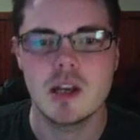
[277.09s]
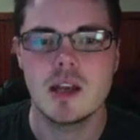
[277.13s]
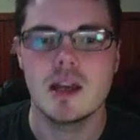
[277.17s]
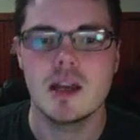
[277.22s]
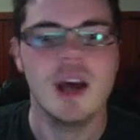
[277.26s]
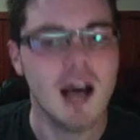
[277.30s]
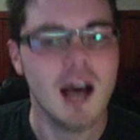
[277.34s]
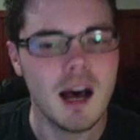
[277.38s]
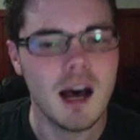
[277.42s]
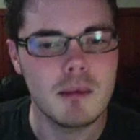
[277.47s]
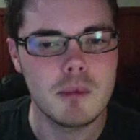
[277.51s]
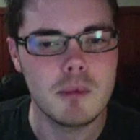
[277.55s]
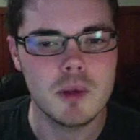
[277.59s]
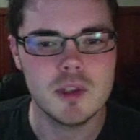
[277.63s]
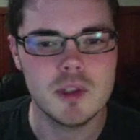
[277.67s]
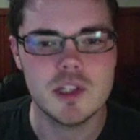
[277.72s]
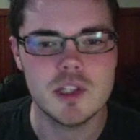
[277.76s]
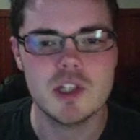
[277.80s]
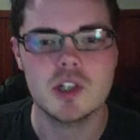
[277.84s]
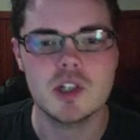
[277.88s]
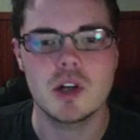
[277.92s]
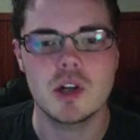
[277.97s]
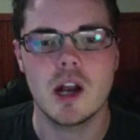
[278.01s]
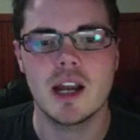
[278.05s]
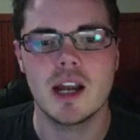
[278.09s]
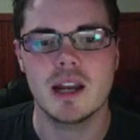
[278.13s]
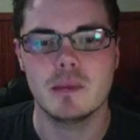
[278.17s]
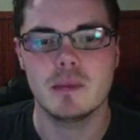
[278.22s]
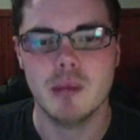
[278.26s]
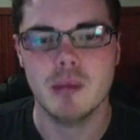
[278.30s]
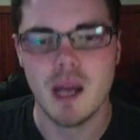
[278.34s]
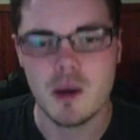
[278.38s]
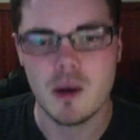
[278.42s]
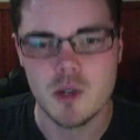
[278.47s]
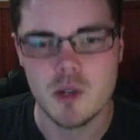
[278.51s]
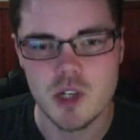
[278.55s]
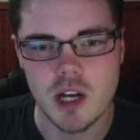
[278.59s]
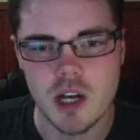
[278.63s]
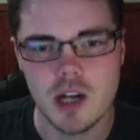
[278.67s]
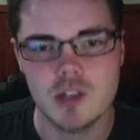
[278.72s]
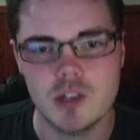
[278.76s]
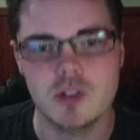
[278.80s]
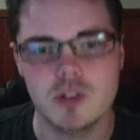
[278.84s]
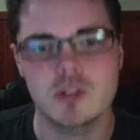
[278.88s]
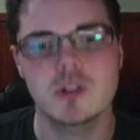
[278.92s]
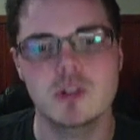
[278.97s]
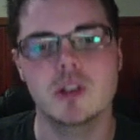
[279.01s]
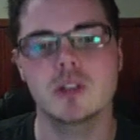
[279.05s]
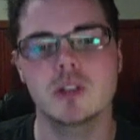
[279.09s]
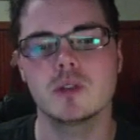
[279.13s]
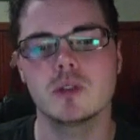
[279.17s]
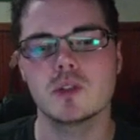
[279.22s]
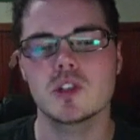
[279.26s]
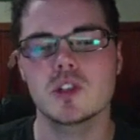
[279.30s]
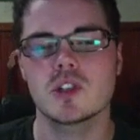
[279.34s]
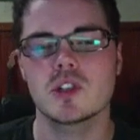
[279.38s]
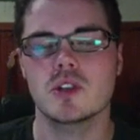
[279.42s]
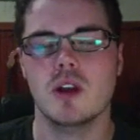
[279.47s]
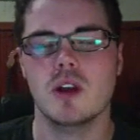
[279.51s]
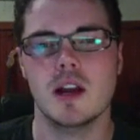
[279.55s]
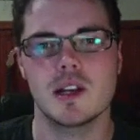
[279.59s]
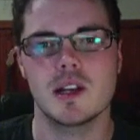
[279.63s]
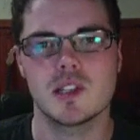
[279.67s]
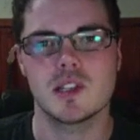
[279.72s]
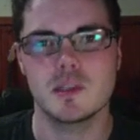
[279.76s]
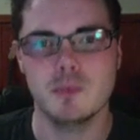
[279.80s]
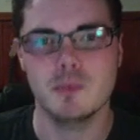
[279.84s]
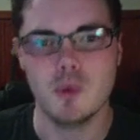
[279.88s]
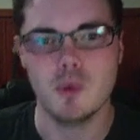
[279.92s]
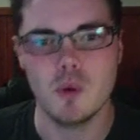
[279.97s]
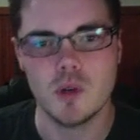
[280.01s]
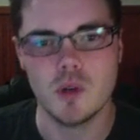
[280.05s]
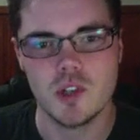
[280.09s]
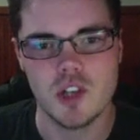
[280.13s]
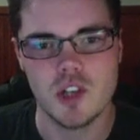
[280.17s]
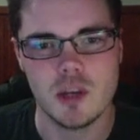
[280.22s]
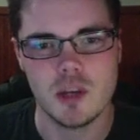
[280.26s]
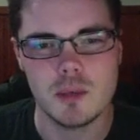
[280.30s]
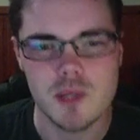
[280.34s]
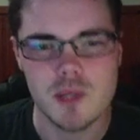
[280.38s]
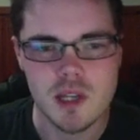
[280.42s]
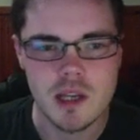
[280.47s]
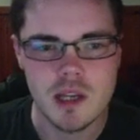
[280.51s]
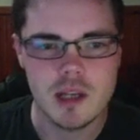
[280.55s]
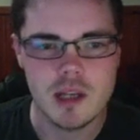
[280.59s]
Multistrike and Power Charge on critical strike support gems.